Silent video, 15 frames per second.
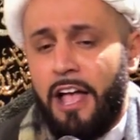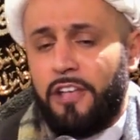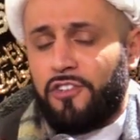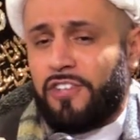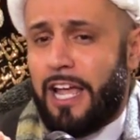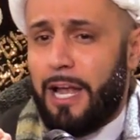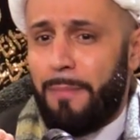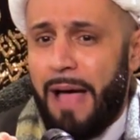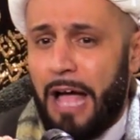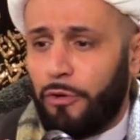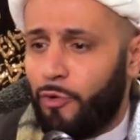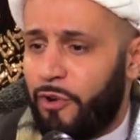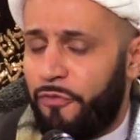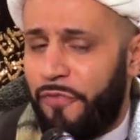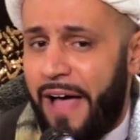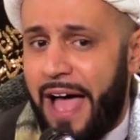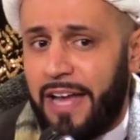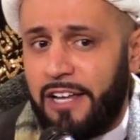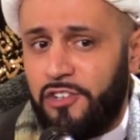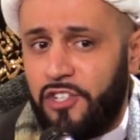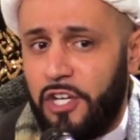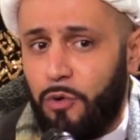Salman
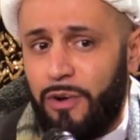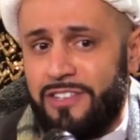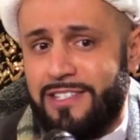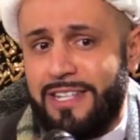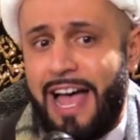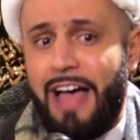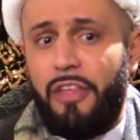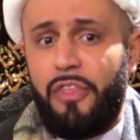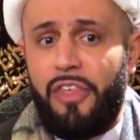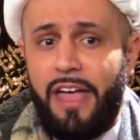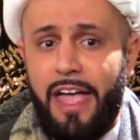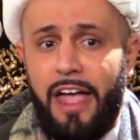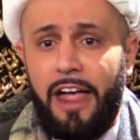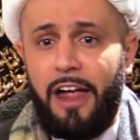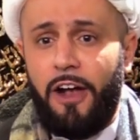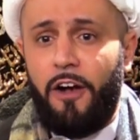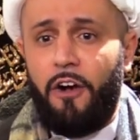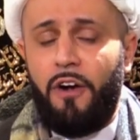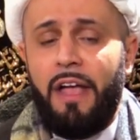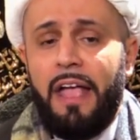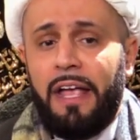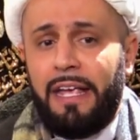al-Farisi was not there.